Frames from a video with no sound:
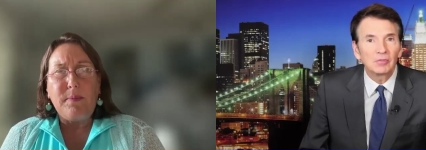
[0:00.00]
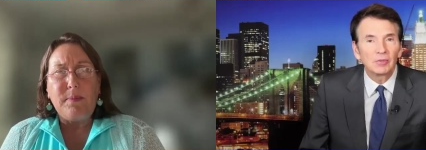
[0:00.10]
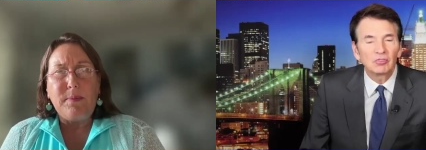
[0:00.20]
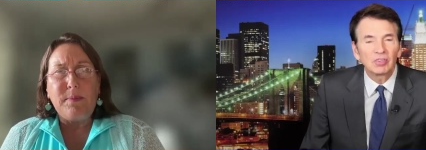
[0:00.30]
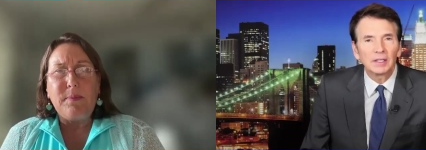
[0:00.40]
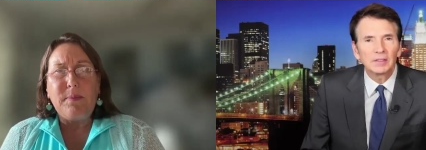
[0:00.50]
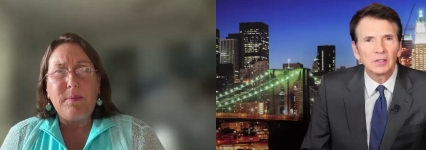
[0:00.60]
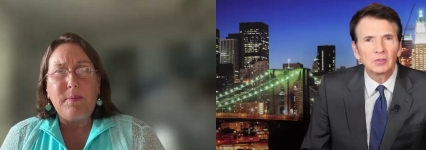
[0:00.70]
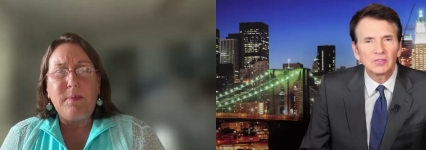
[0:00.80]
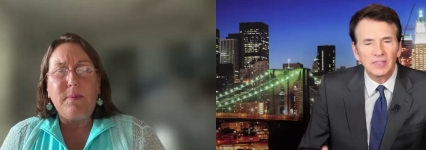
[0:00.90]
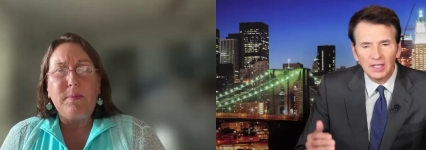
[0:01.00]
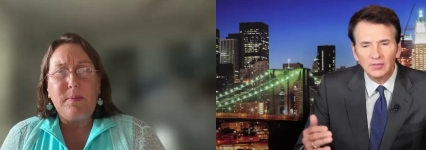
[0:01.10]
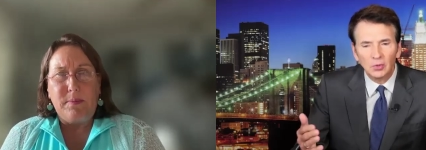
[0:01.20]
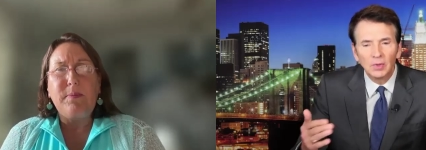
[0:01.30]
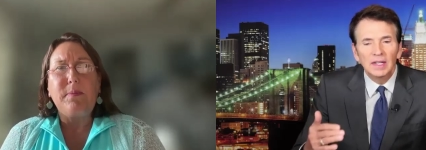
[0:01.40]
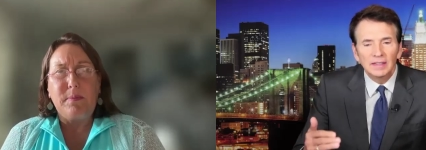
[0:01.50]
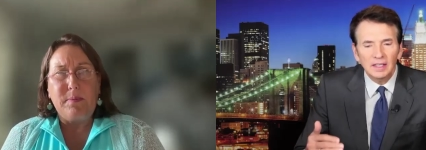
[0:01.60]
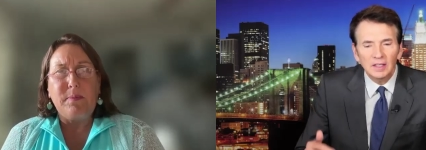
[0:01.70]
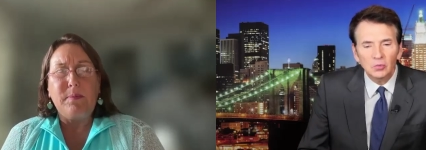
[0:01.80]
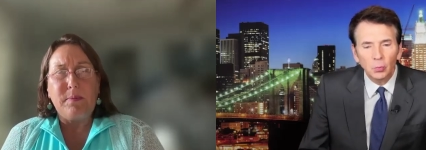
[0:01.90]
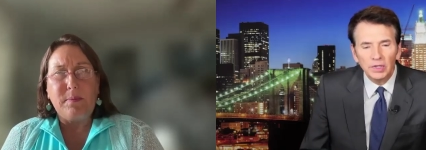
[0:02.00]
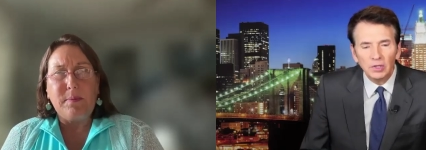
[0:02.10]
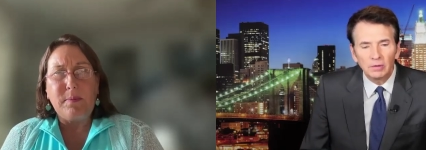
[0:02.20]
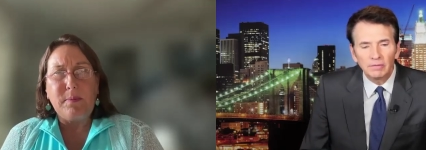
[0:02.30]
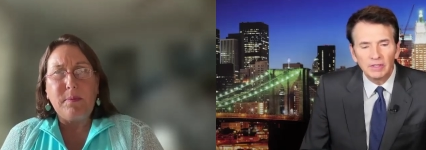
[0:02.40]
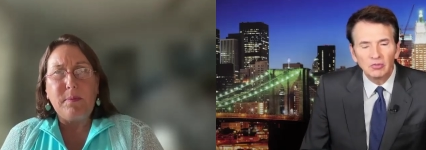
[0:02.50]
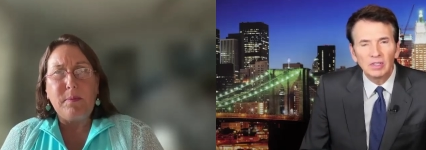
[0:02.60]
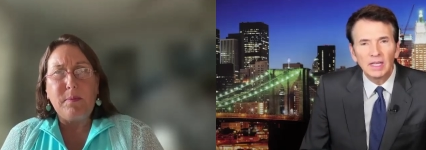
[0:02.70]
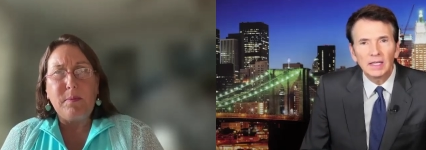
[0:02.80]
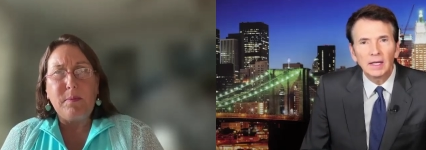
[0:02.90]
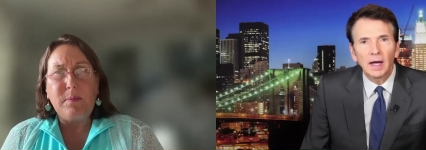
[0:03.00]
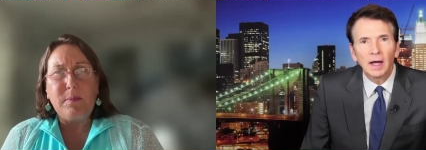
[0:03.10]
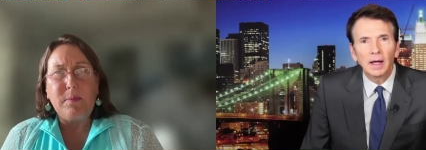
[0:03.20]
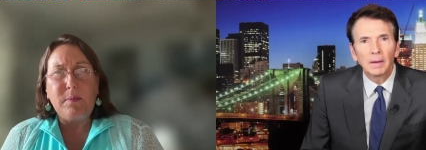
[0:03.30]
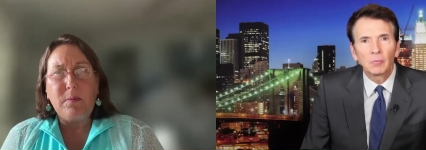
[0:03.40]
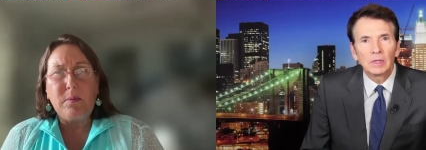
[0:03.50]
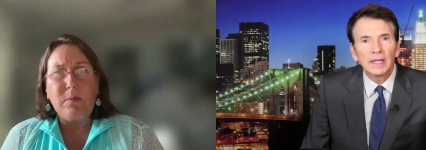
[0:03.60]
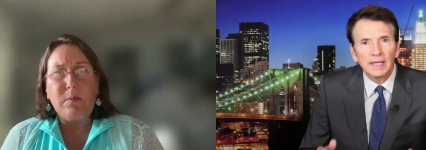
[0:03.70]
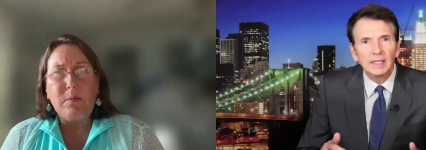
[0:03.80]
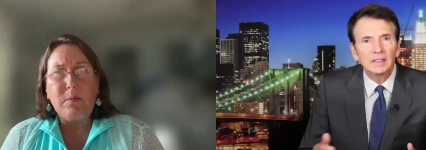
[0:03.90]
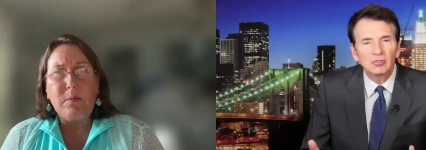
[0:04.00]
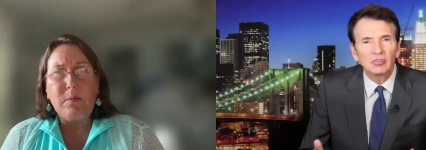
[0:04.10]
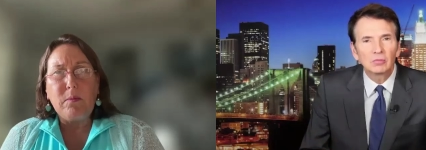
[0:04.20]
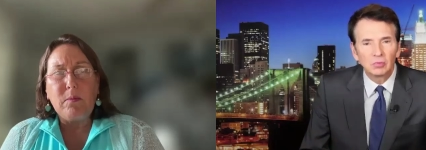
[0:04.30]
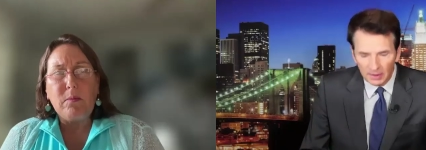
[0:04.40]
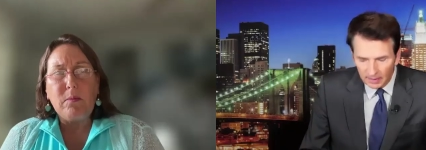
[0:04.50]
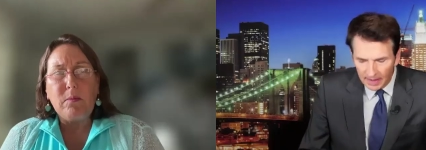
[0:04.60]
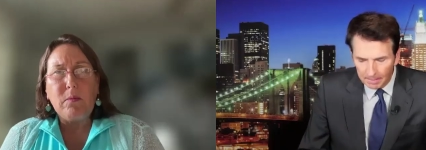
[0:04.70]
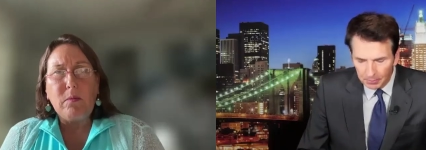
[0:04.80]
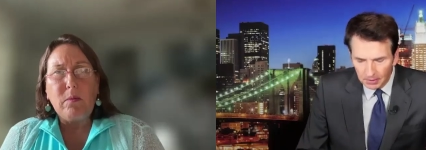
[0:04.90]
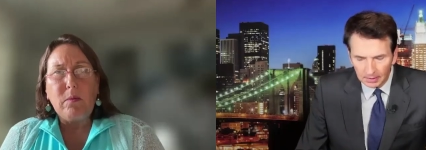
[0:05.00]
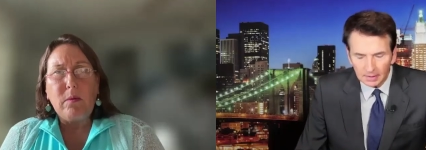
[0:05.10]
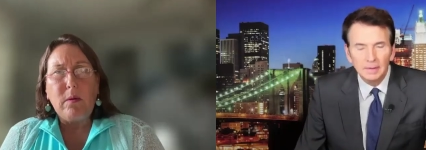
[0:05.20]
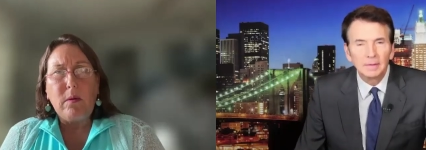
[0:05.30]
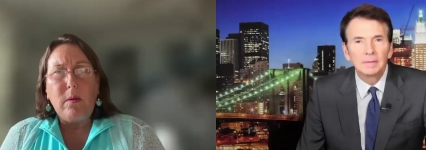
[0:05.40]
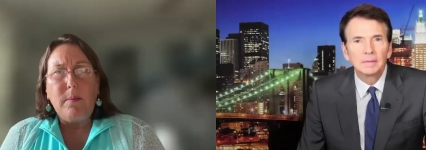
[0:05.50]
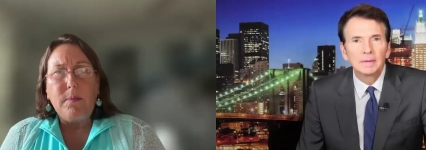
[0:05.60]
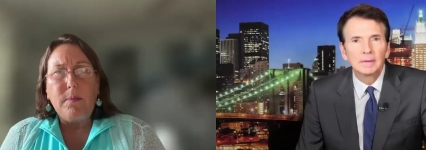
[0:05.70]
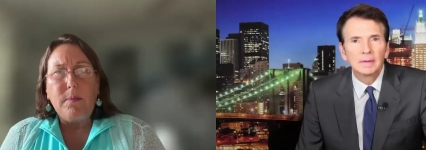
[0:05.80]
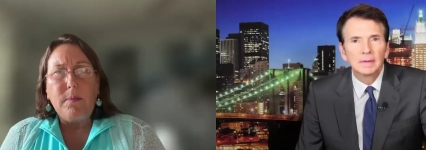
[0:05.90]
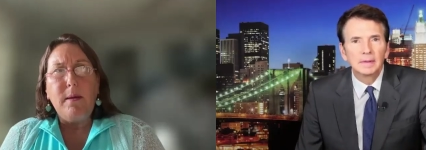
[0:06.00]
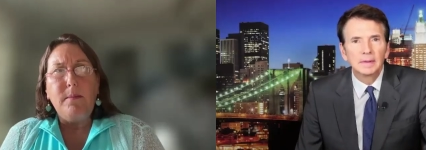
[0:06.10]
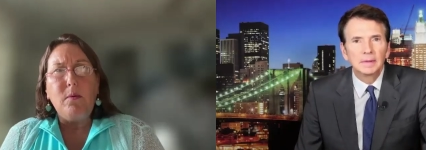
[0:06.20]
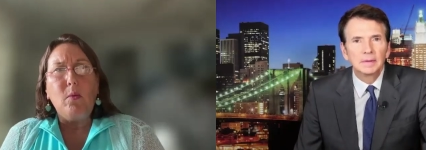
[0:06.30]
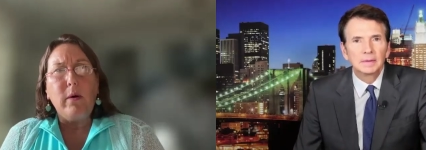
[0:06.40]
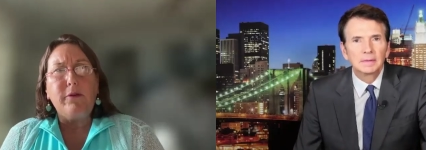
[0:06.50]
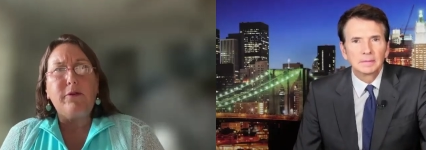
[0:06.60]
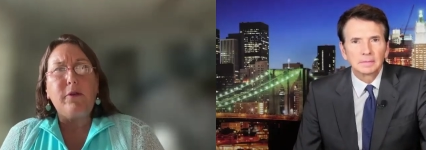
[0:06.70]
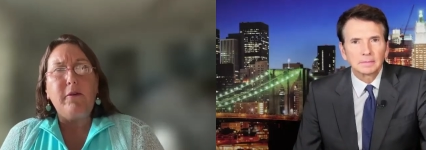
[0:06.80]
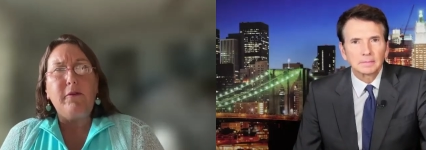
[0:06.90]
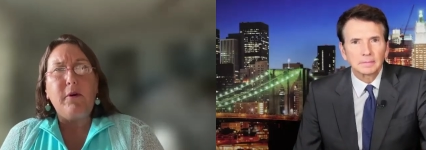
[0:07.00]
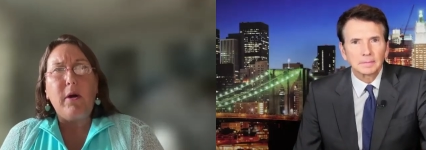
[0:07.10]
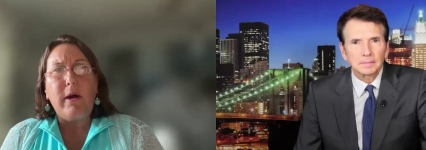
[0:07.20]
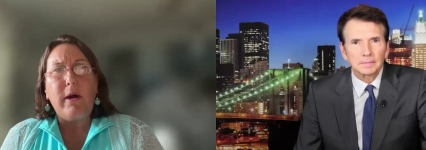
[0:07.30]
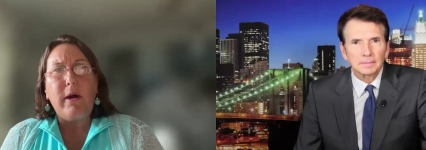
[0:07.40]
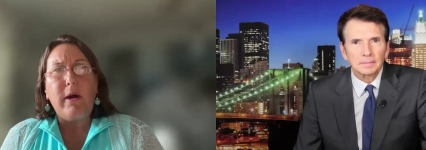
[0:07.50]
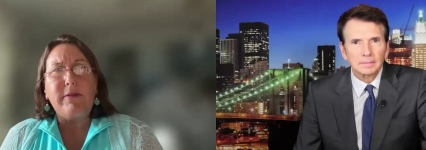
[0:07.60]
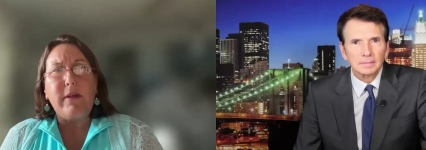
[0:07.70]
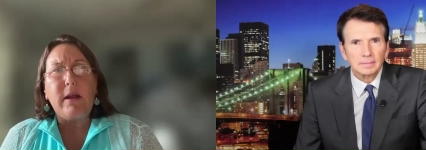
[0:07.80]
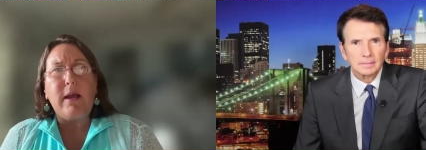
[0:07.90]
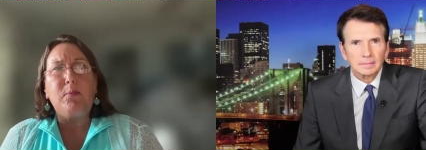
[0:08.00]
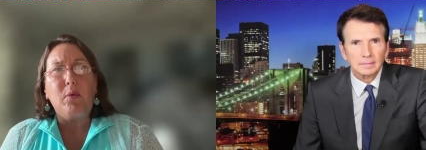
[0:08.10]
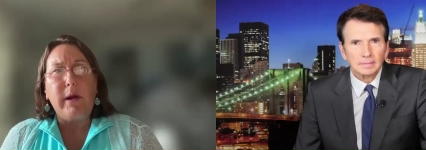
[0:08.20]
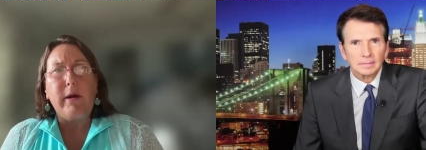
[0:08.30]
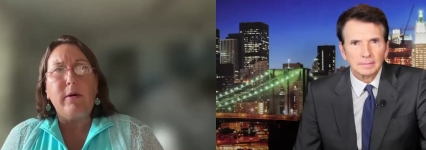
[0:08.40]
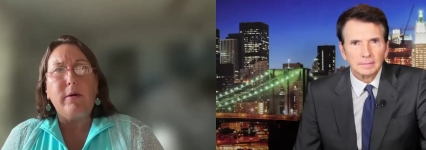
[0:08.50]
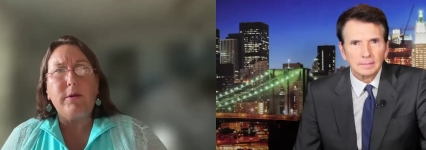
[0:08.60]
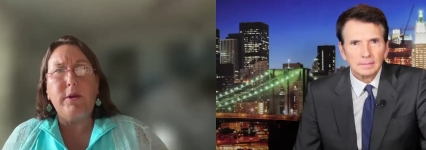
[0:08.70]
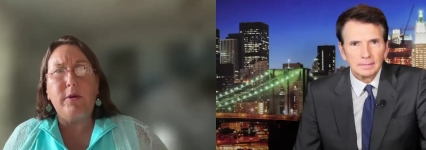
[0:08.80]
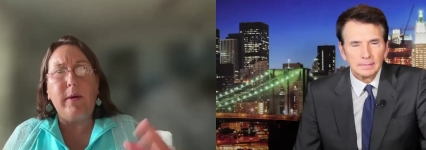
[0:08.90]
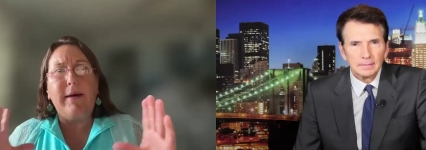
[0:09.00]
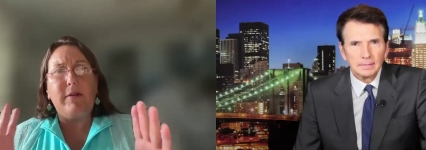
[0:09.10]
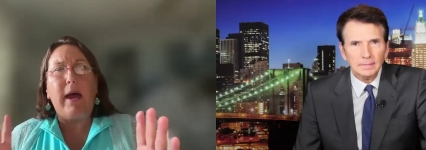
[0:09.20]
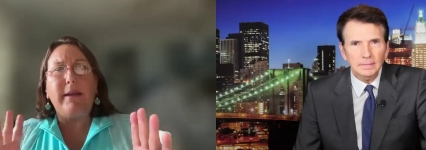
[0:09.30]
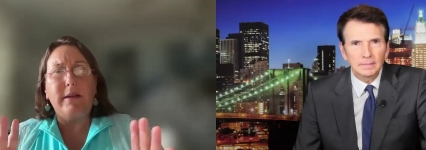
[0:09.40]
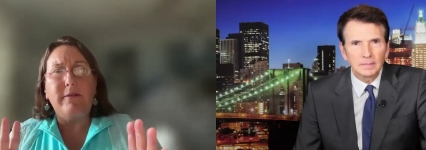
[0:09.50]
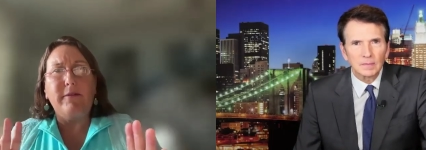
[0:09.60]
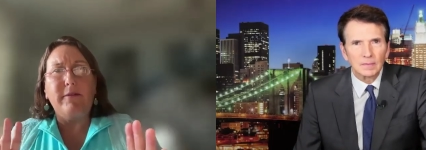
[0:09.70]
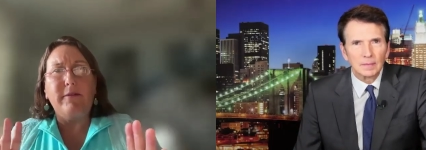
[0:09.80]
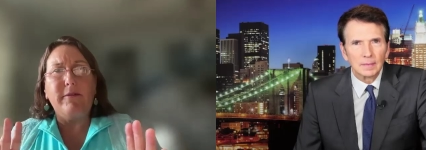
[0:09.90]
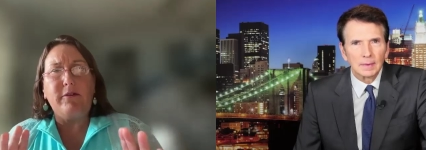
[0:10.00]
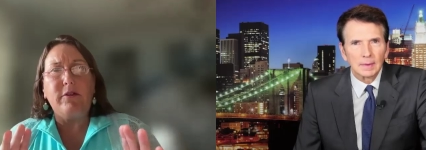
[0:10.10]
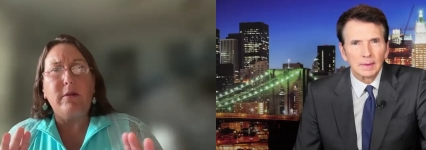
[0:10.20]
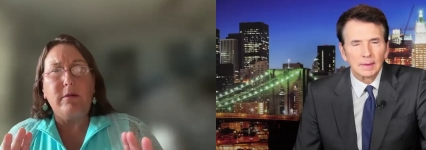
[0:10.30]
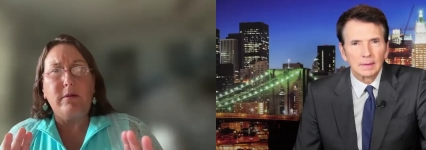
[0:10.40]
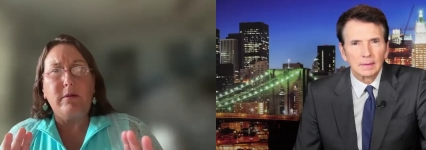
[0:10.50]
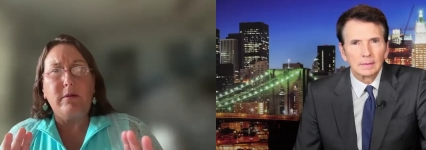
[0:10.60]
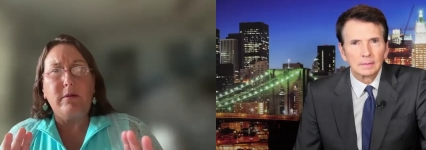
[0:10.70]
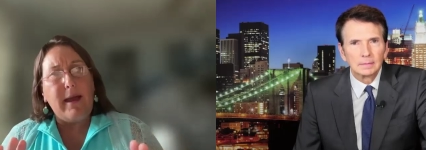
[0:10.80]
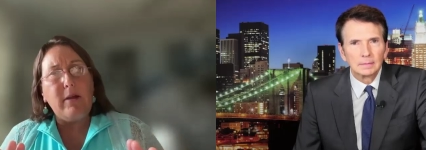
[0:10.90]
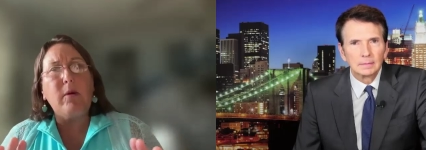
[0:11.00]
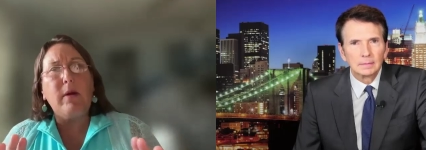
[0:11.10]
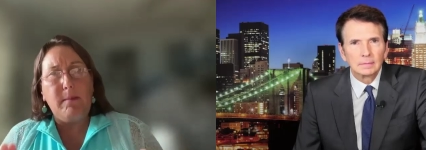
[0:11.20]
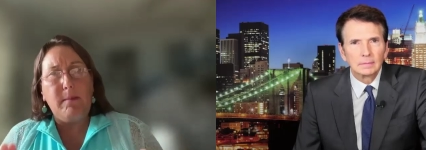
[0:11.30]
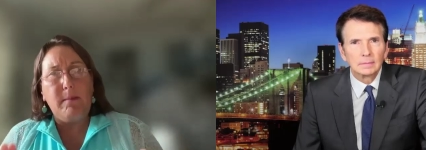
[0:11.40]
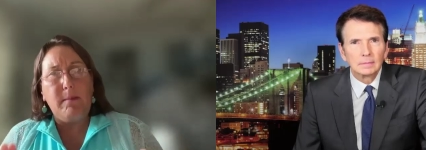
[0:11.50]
Speaker 1: for a child to understand. So tell us what you're envisioning um, relating to children in that book.
Speaker 2: Um, well, so far I have it set up where you have an identification diagram of the